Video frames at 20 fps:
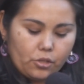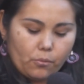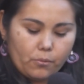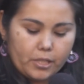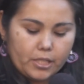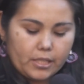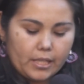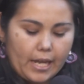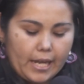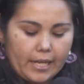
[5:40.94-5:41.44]
So
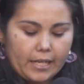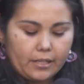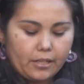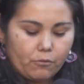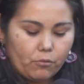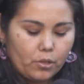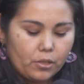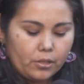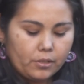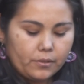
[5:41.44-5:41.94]
we're saying
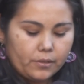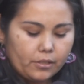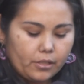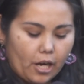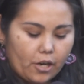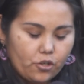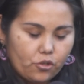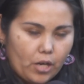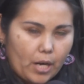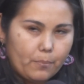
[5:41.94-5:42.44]

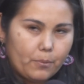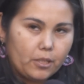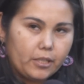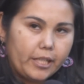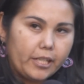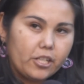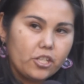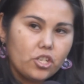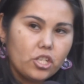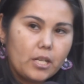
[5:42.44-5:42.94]
our tribal
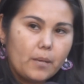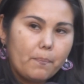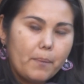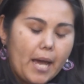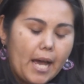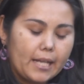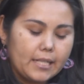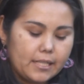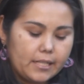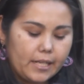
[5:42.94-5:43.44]
leadership
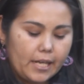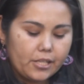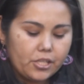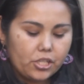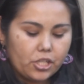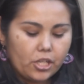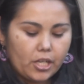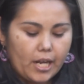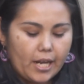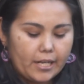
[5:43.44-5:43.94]
passed
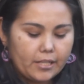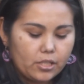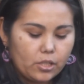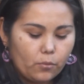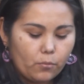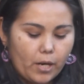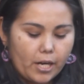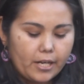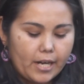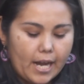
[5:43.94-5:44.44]
yesterday
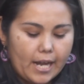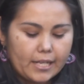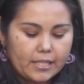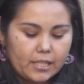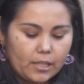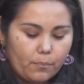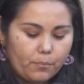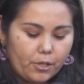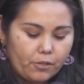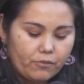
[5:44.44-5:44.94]
to
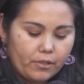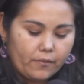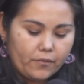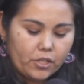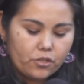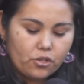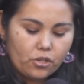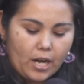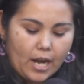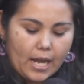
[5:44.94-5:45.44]
whereas the Pit
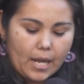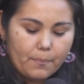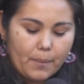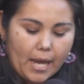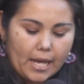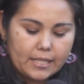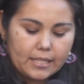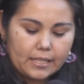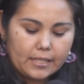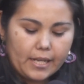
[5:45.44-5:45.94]
River Tribe
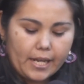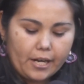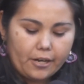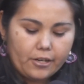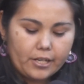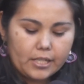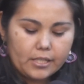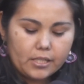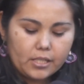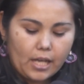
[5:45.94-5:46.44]
has
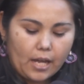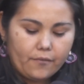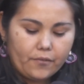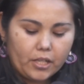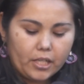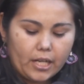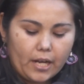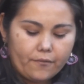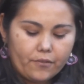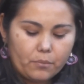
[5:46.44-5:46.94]
inherent
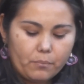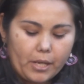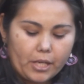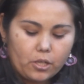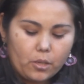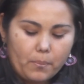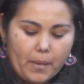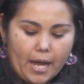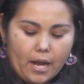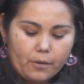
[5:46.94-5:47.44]
sovereign
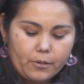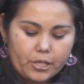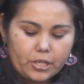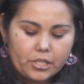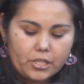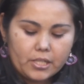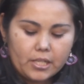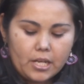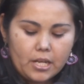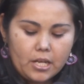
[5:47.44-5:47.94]
governmental
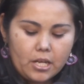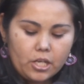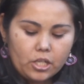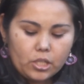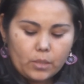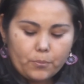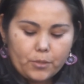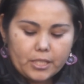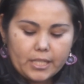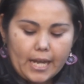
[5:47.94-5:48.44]
powers
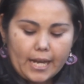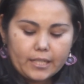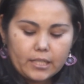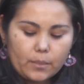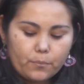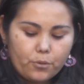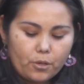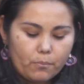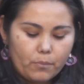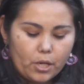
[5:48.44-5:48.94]
to
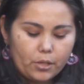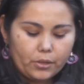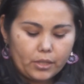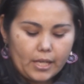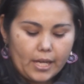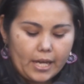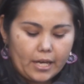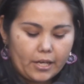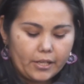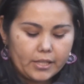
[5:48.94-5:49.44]
protect and promote
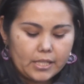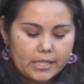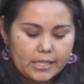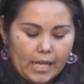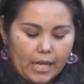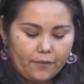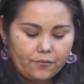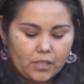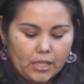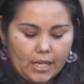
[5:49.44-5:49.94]
the health,
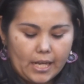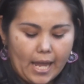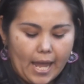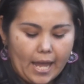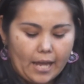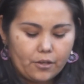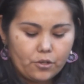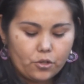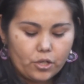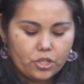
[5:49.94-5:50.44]
safety,
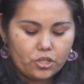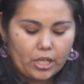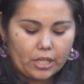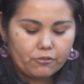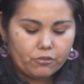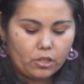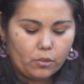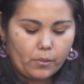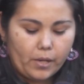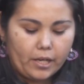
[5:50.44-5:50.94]
and or
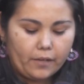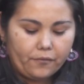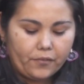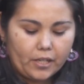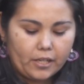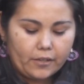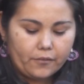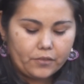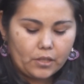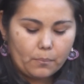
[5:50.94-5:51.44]
general
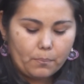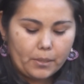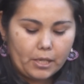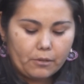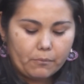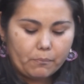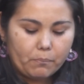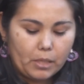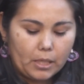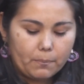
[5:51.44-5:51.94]
welfare of the
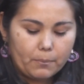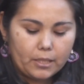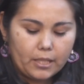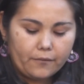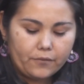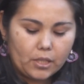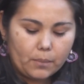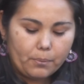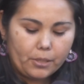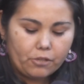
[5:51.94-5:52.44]

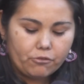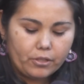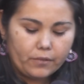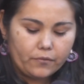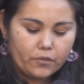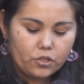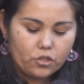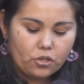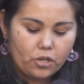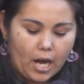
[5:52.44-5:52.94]
people of the Pit
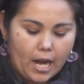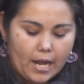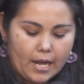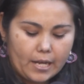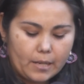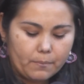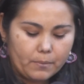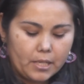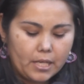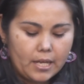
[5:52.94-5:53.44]
River
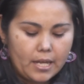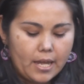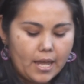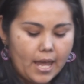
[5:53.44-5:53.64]
Tribe.